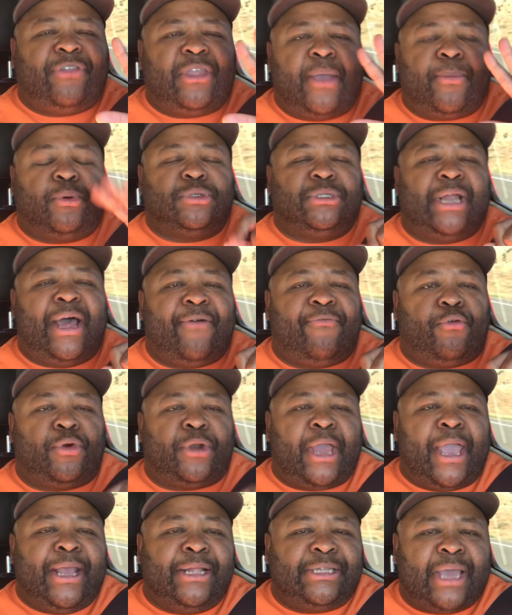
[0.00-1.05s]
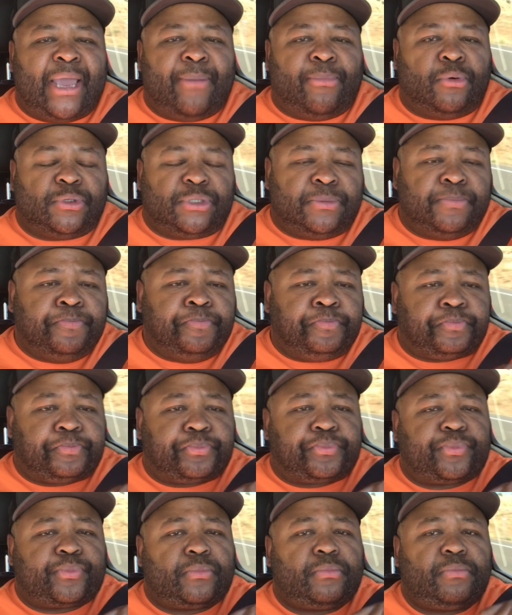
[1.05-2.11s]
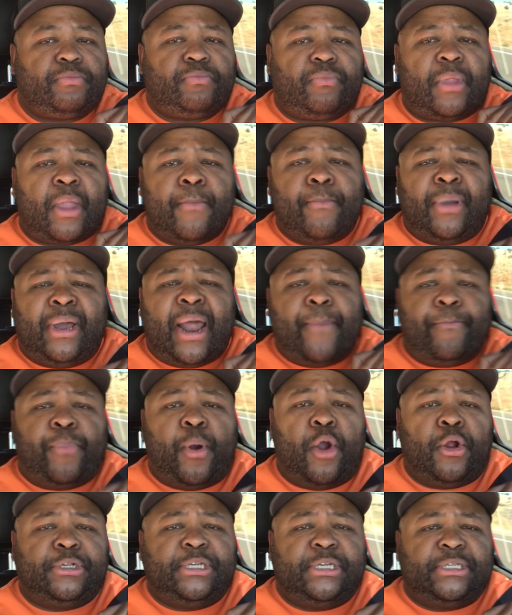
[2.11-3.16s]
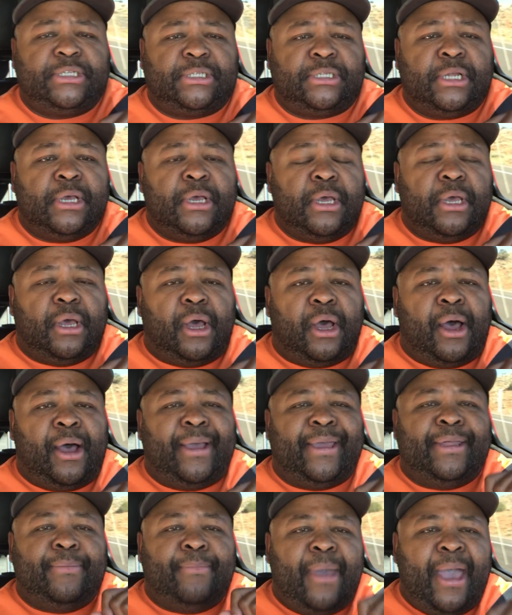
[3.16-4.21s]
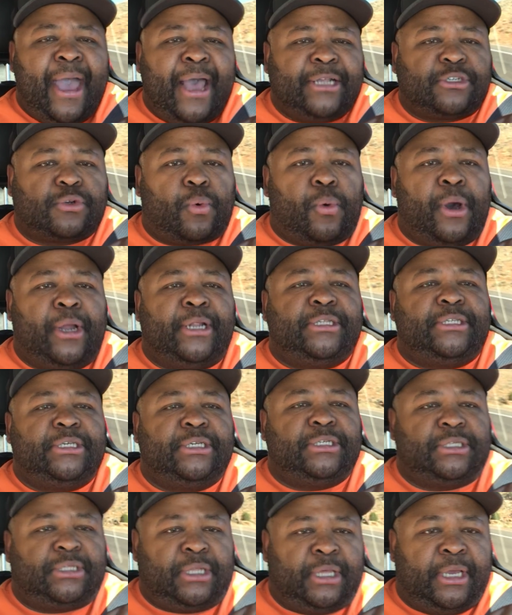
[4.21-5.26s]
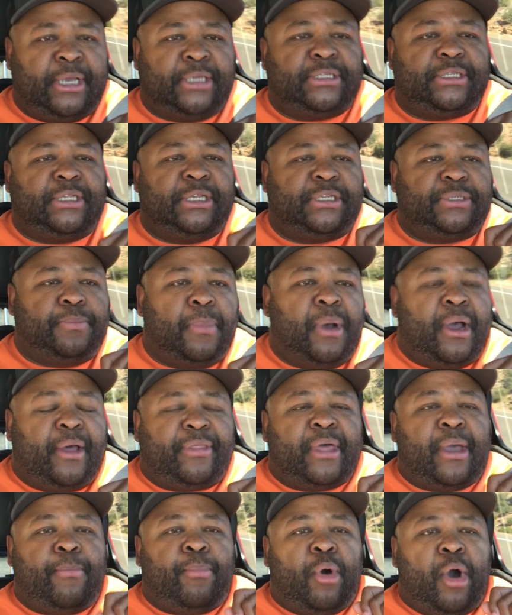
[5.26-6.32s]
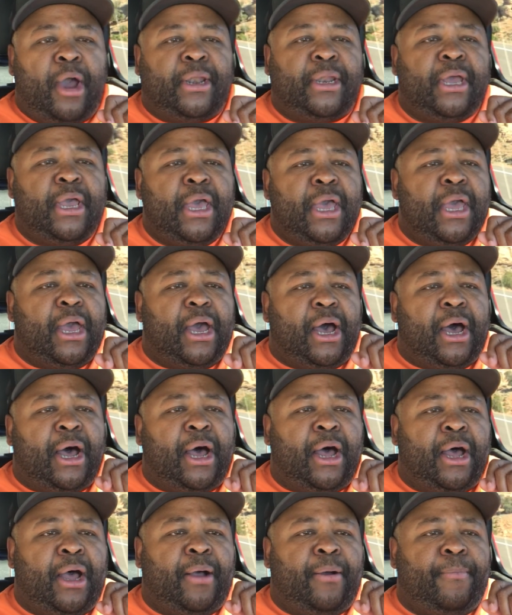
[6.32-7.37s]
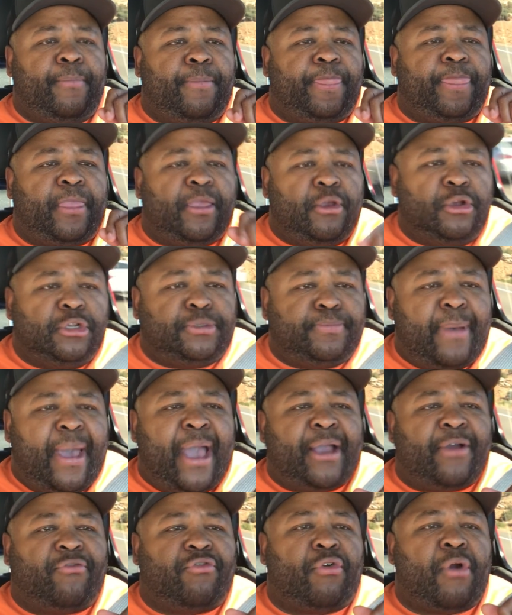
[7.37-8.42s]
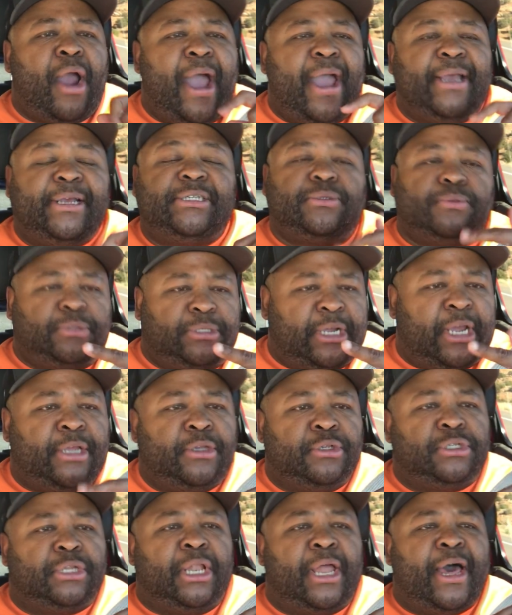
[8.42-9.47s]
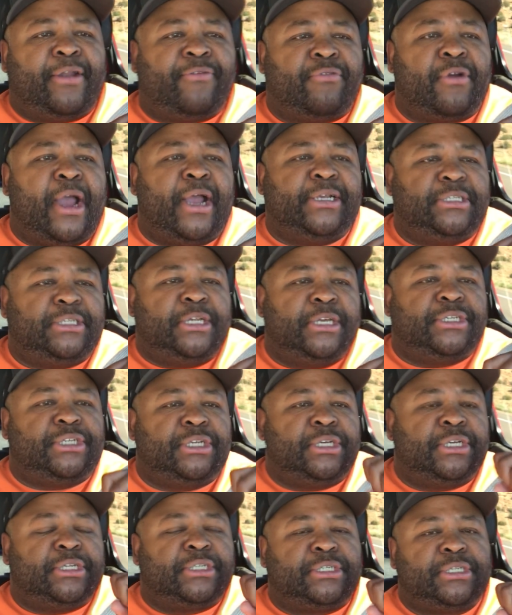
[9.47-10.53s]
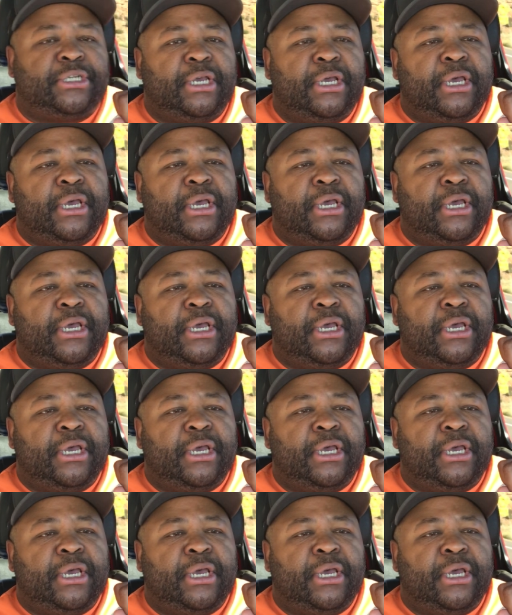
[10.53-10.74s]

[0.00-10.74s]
tables, not 4 to 8 tables. But I purchased in mass quantities things this month. I bought a huge bag of rice, which I use a lot of rice dishes.